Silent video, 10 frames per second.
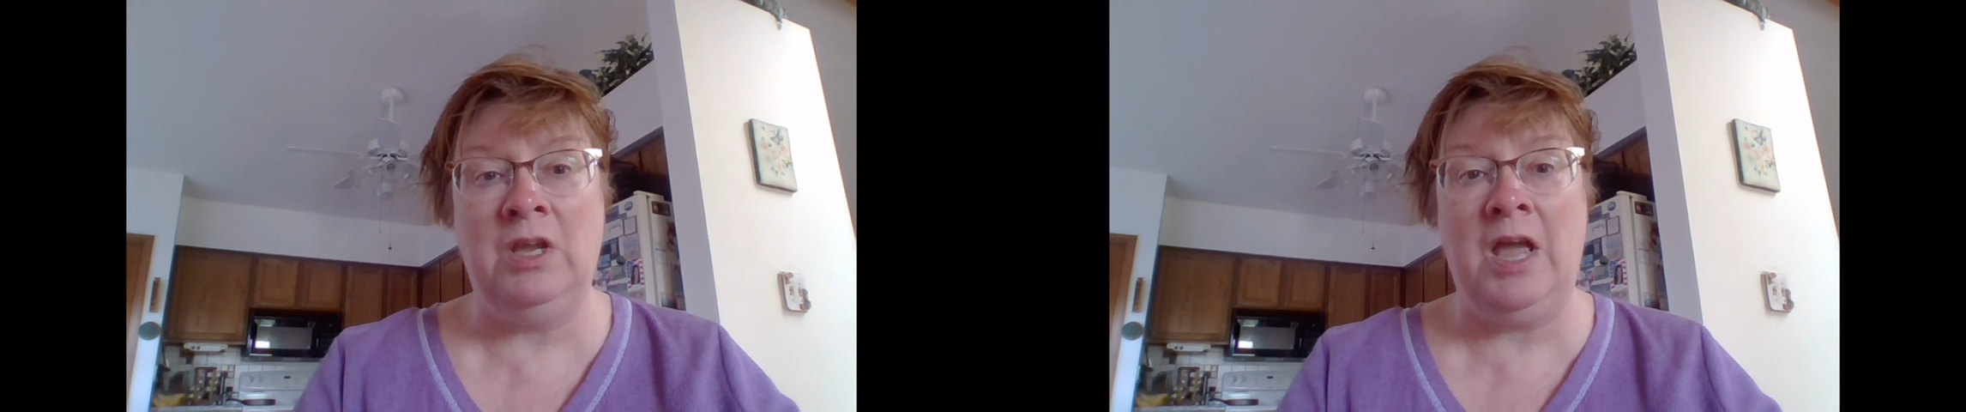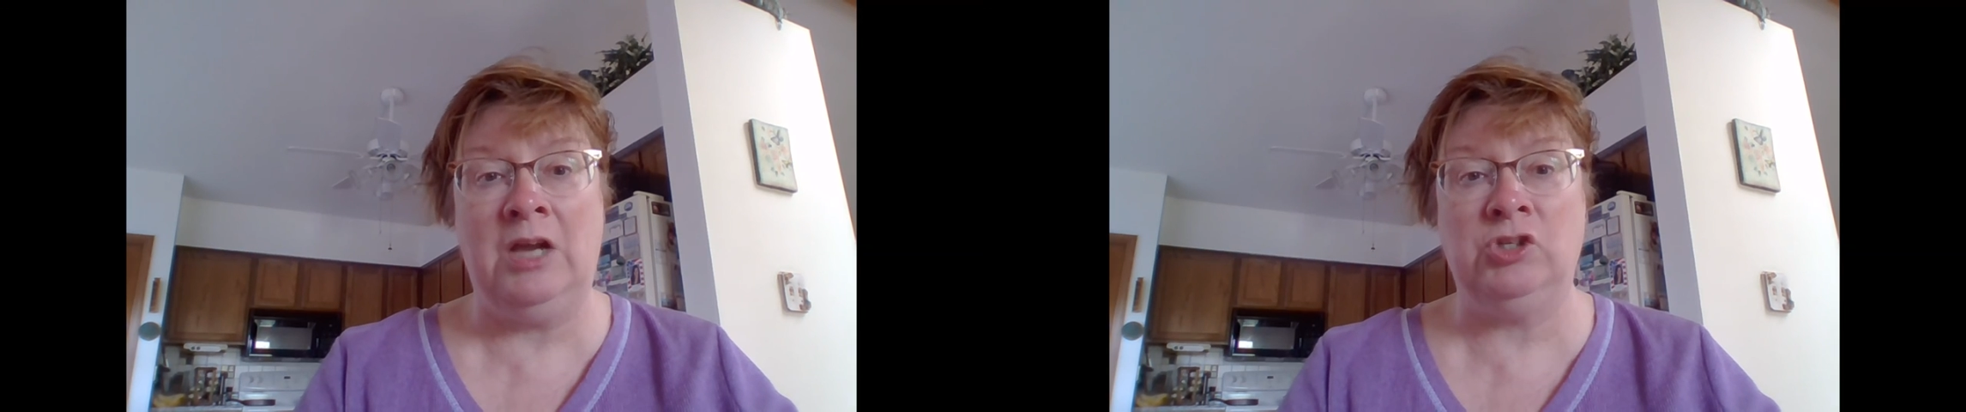
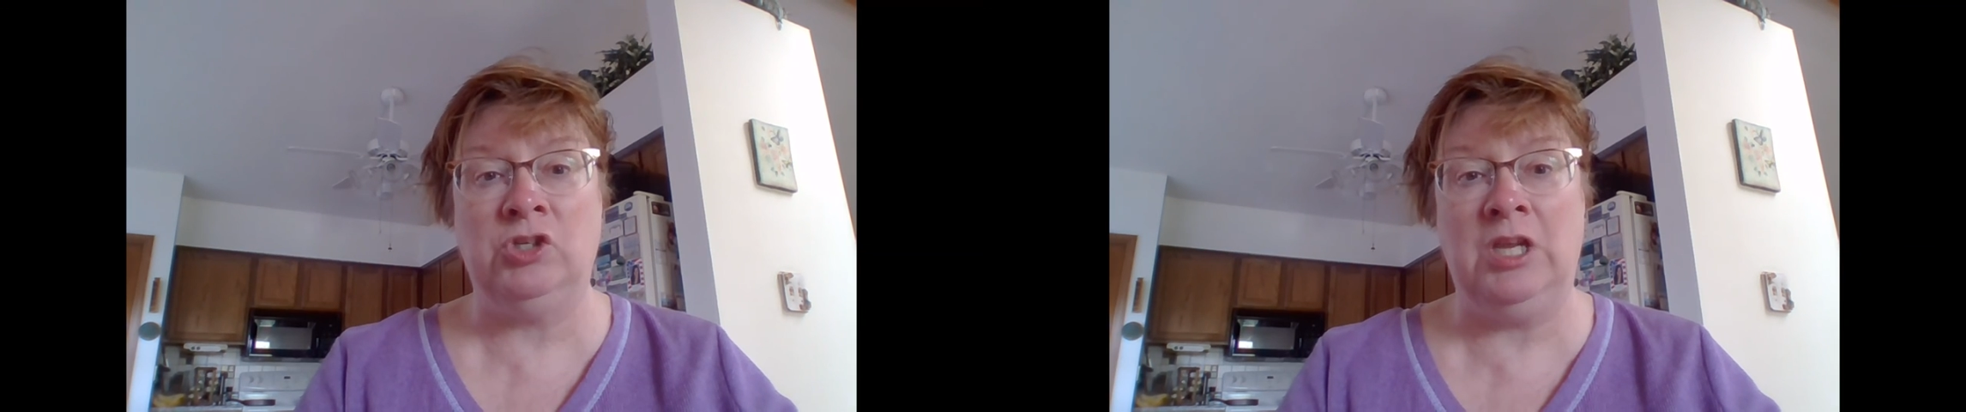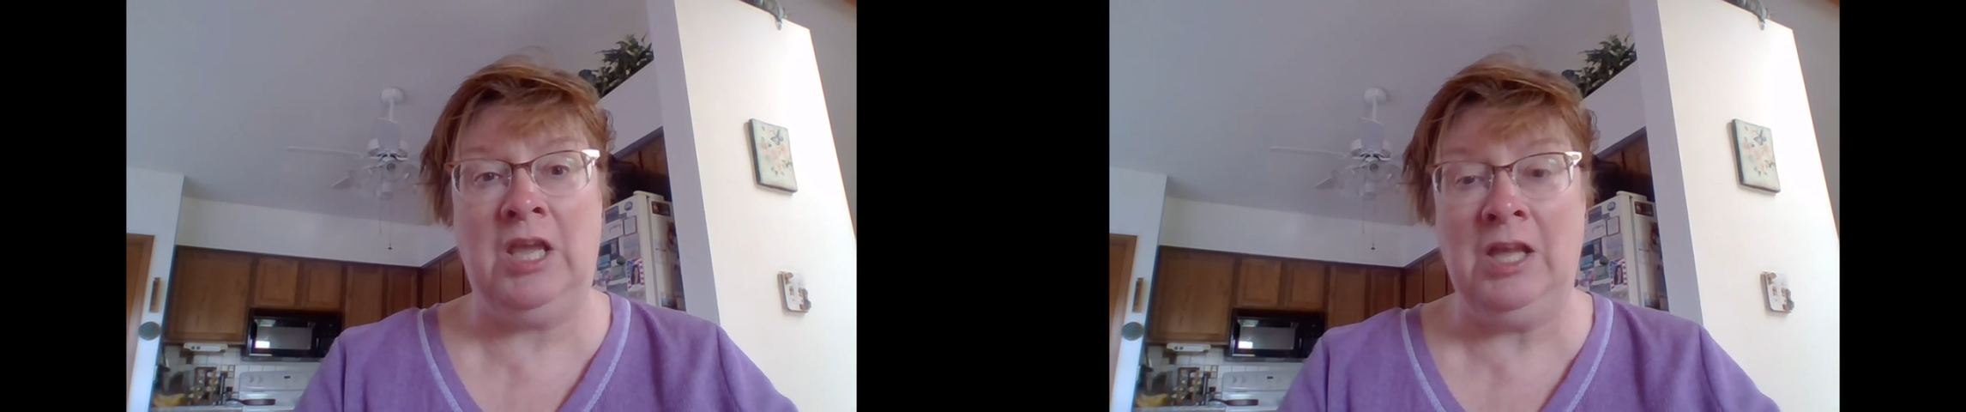
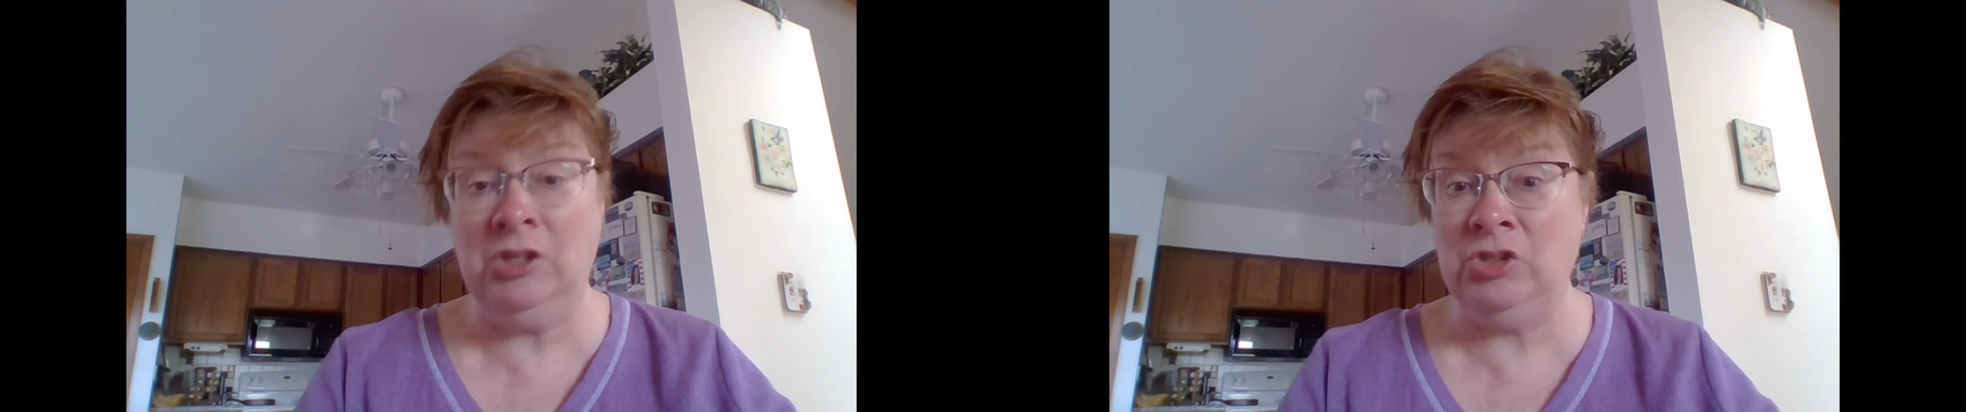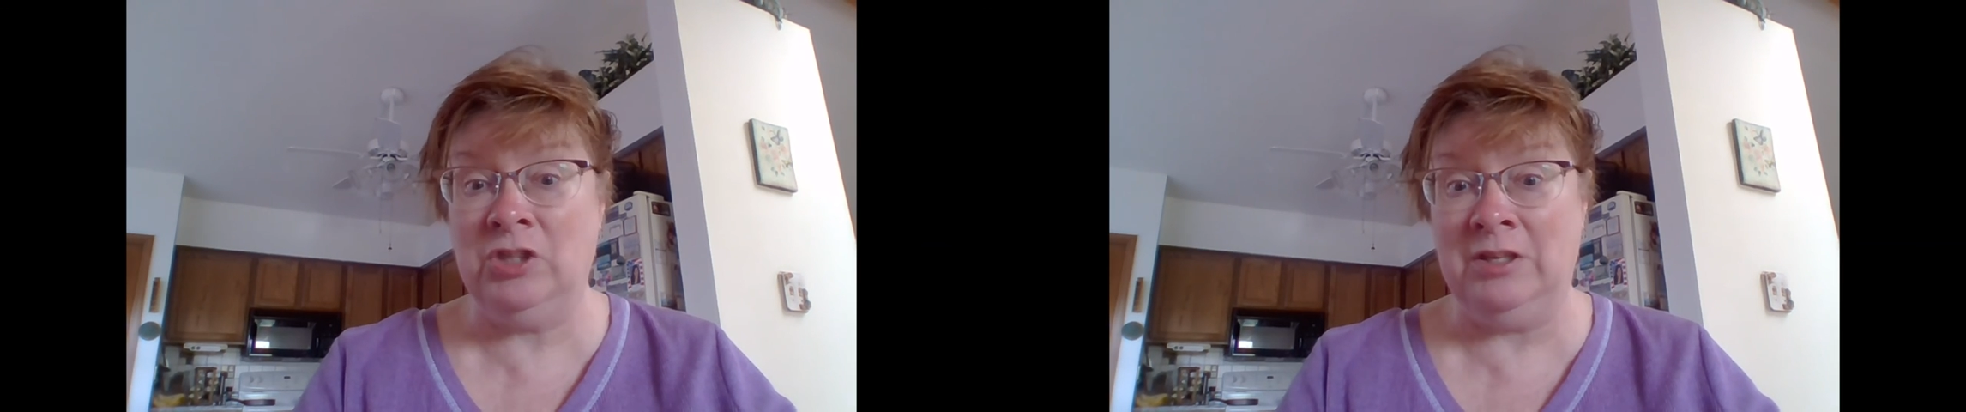actually
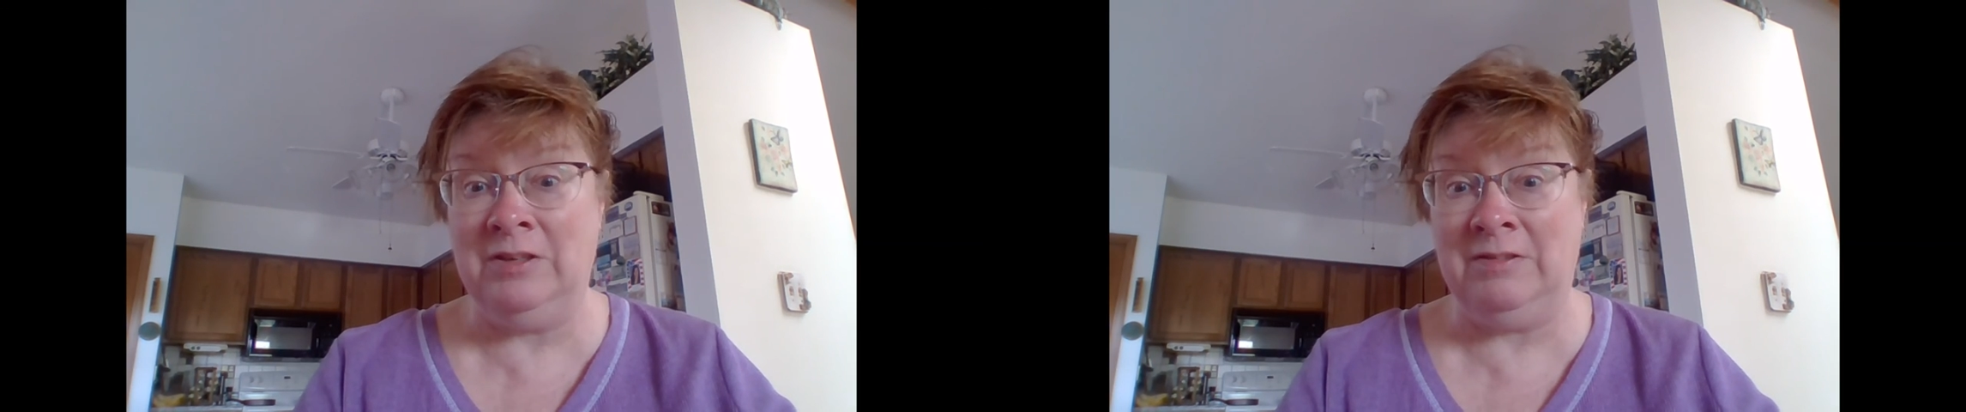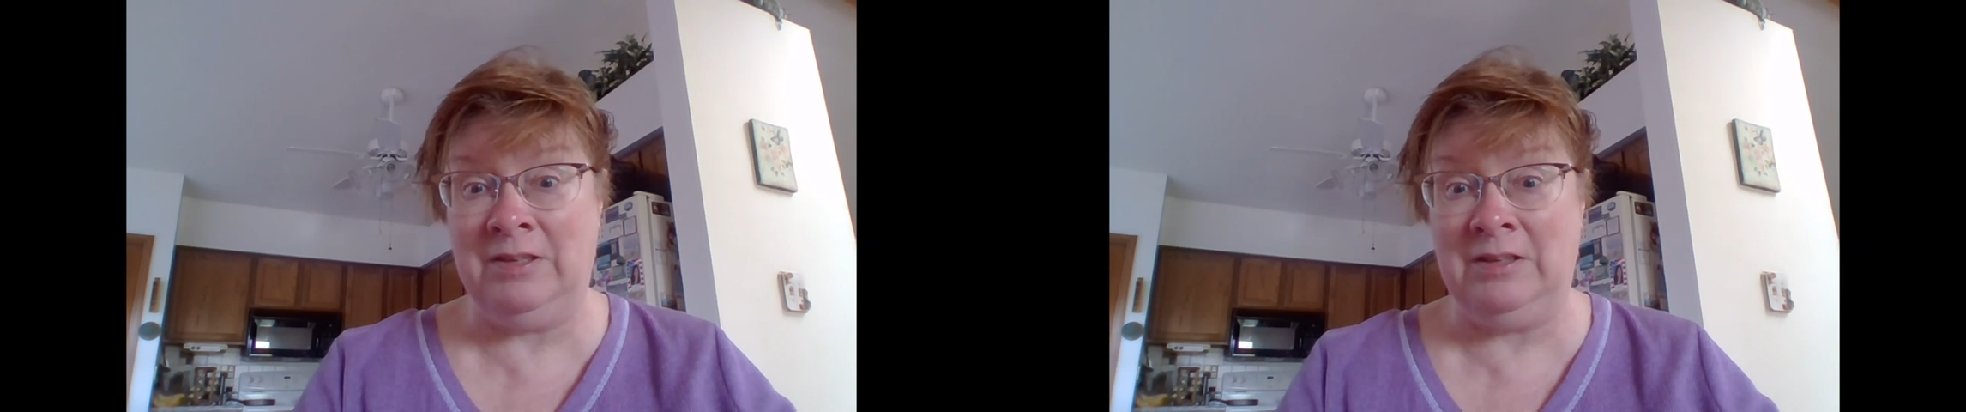catch the
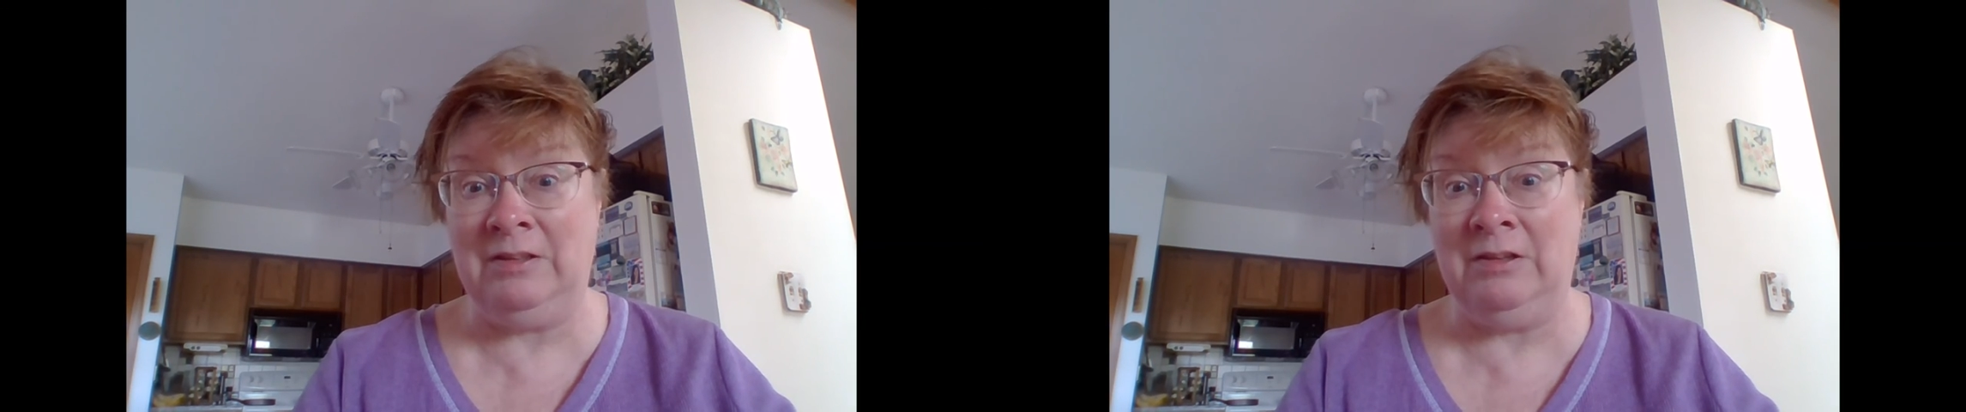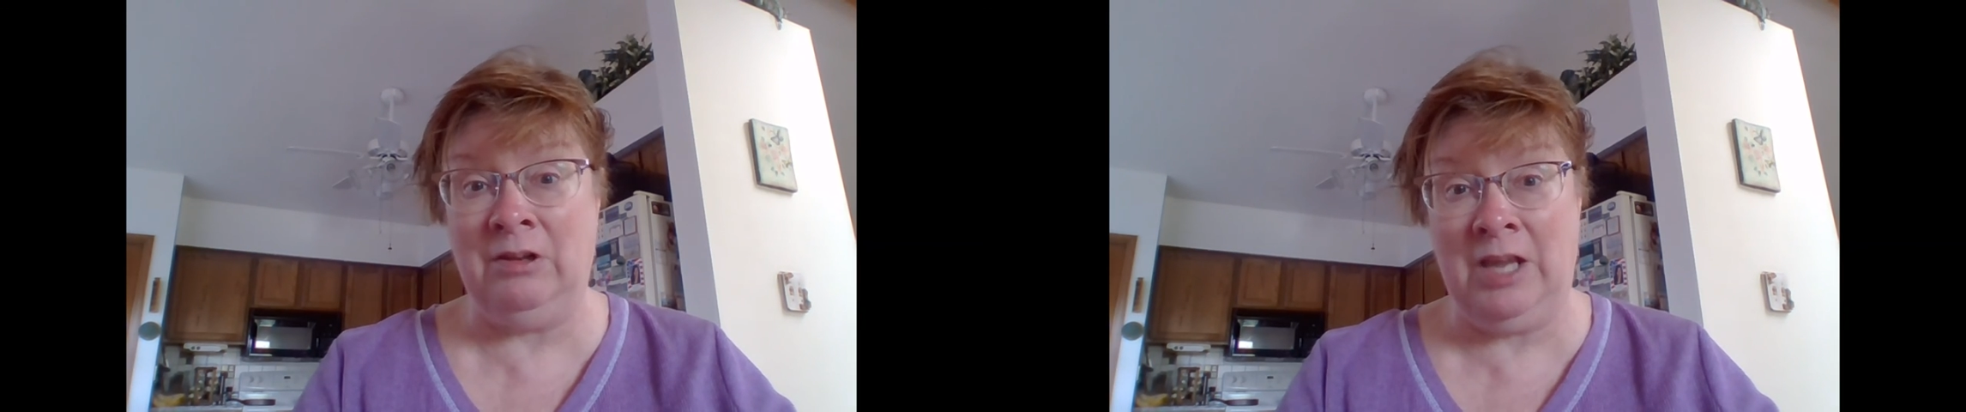disease
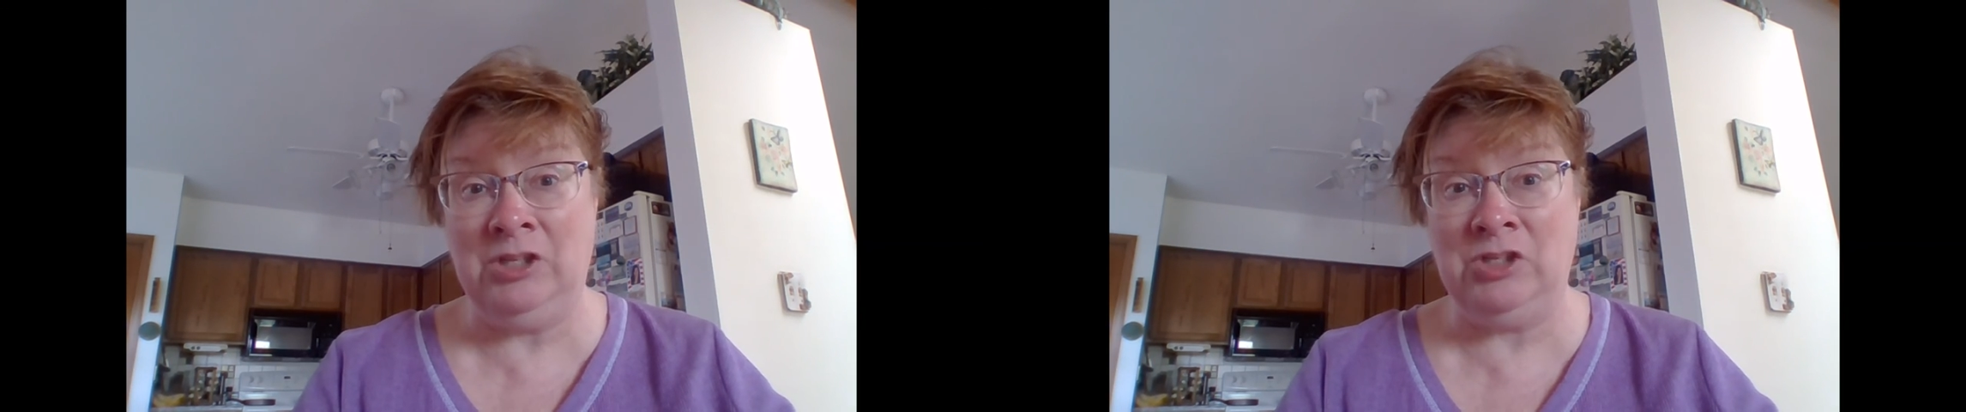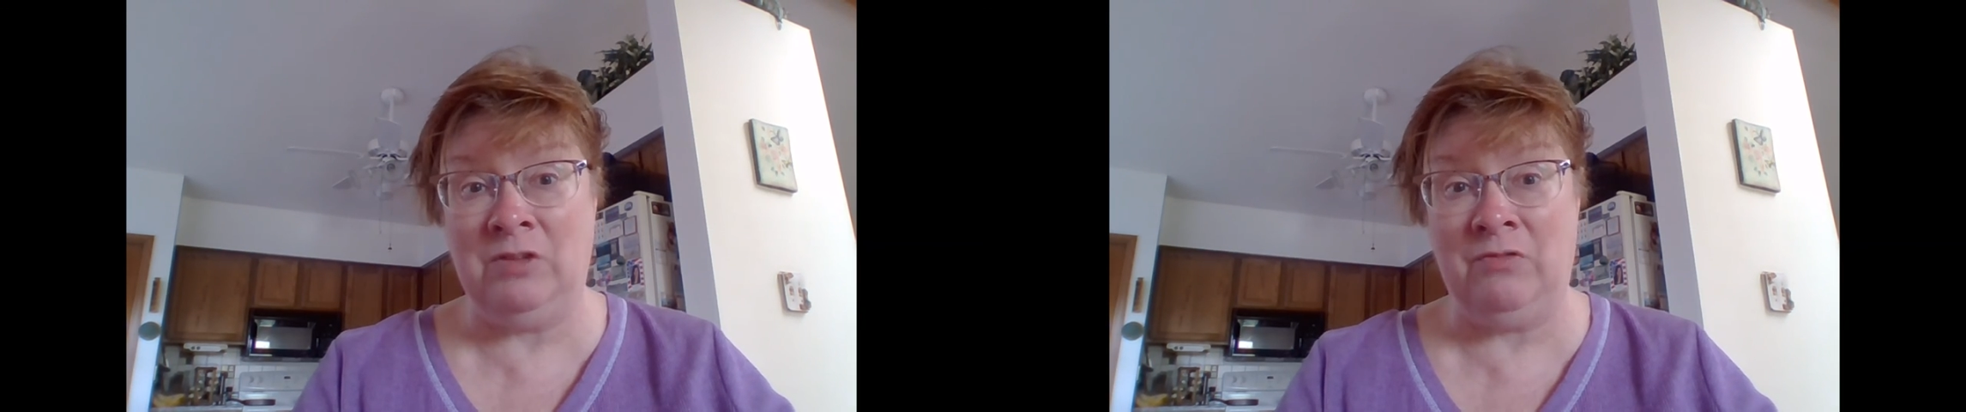or catch the